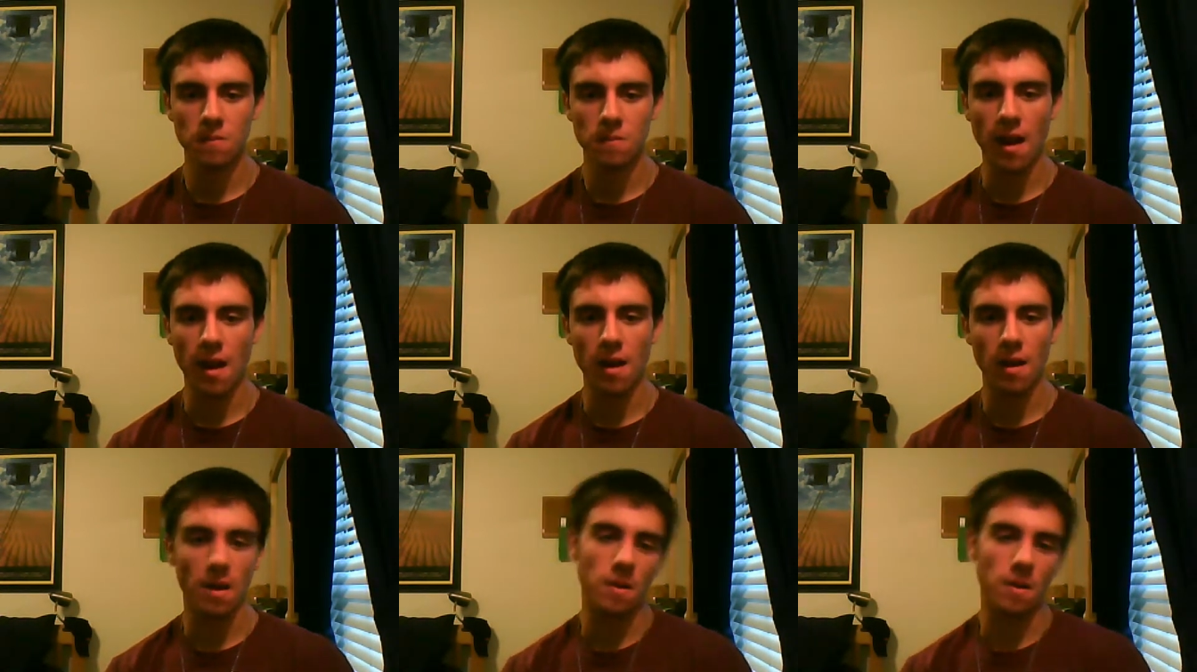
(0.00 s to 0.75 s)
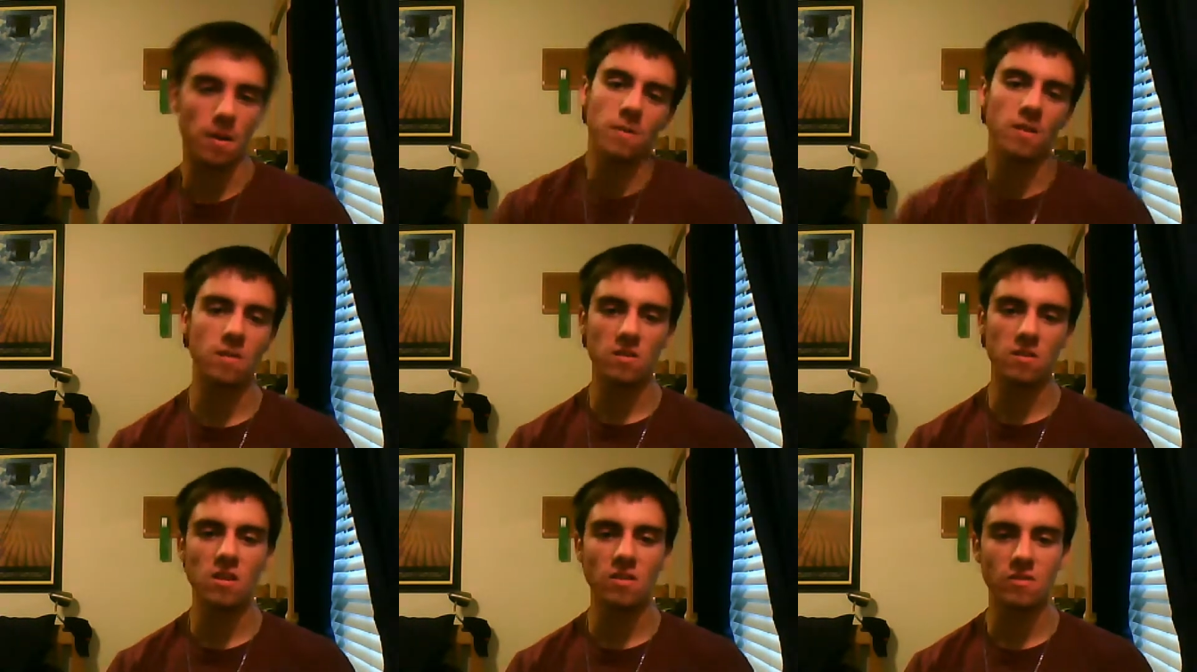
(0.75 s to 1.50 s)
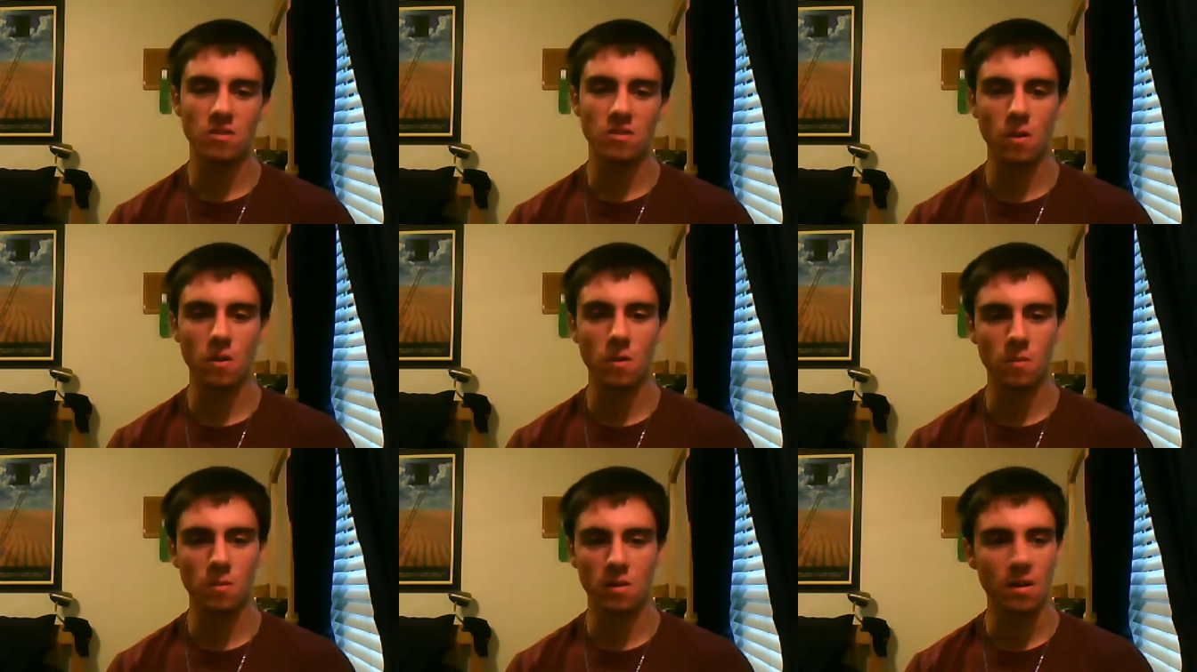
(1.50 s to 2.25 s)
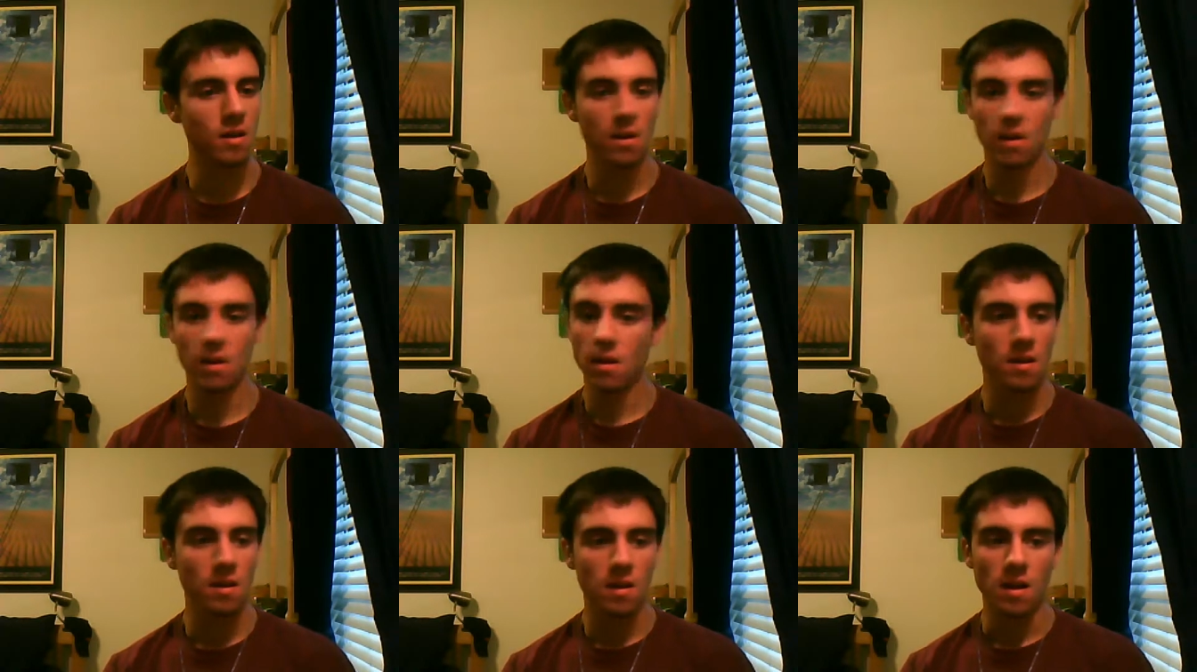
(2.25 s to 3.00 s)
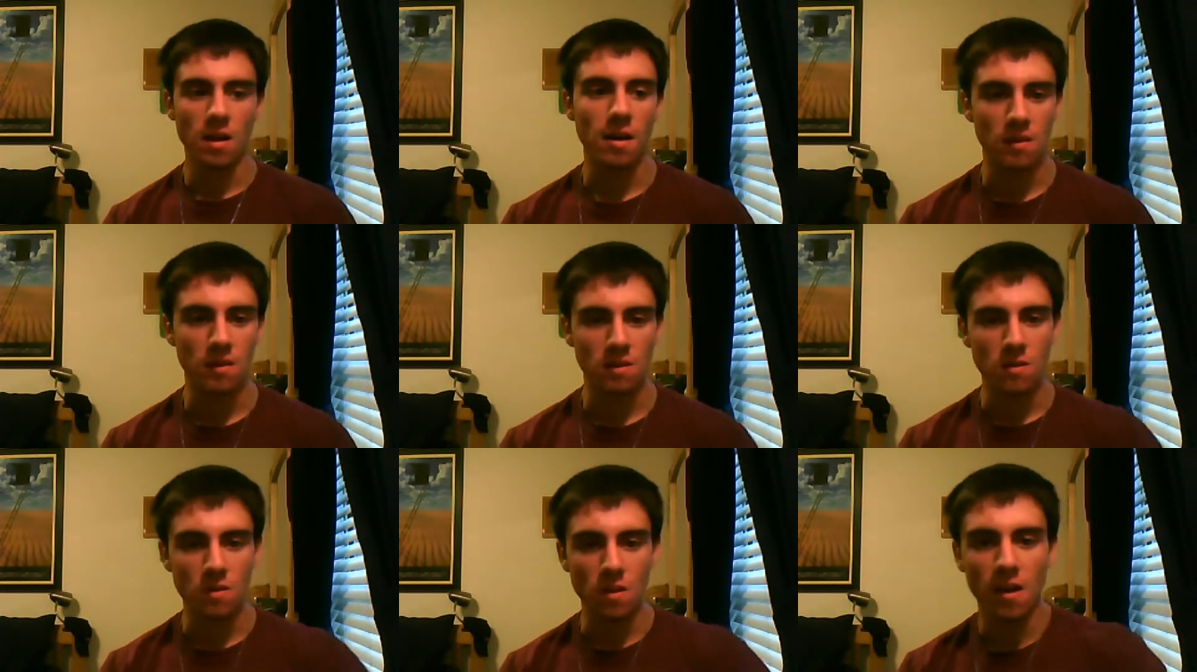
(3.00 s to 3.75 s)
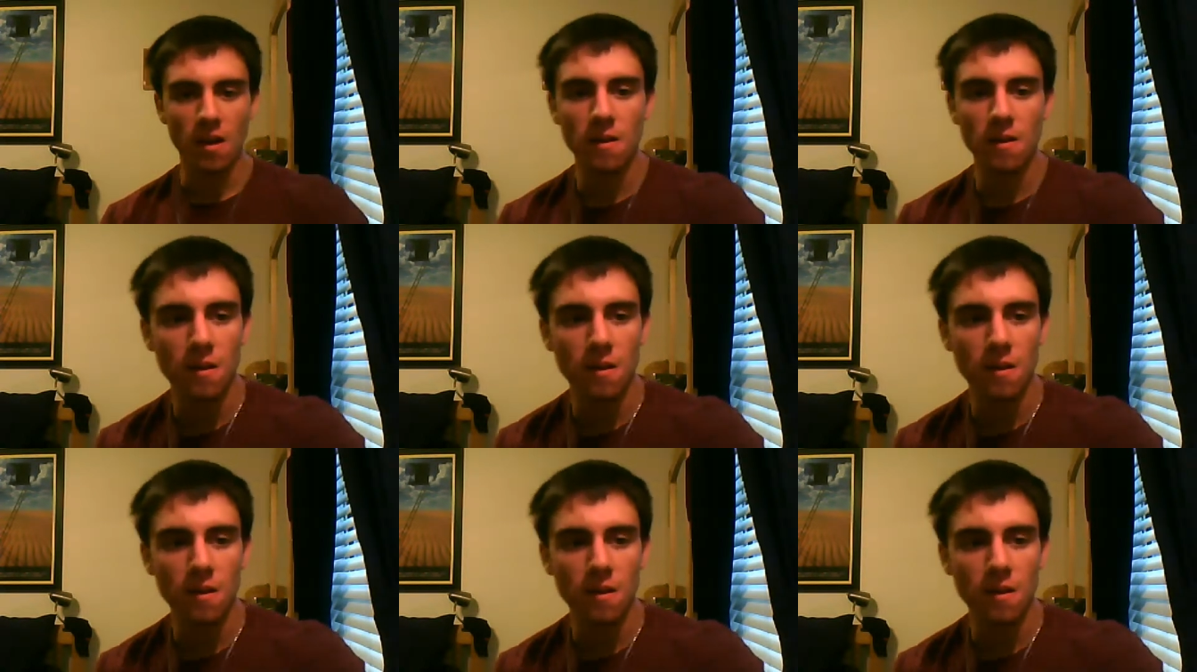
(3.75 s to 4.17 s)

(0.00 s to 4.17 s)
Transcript: I mean, to each his own, but I couldn't do that.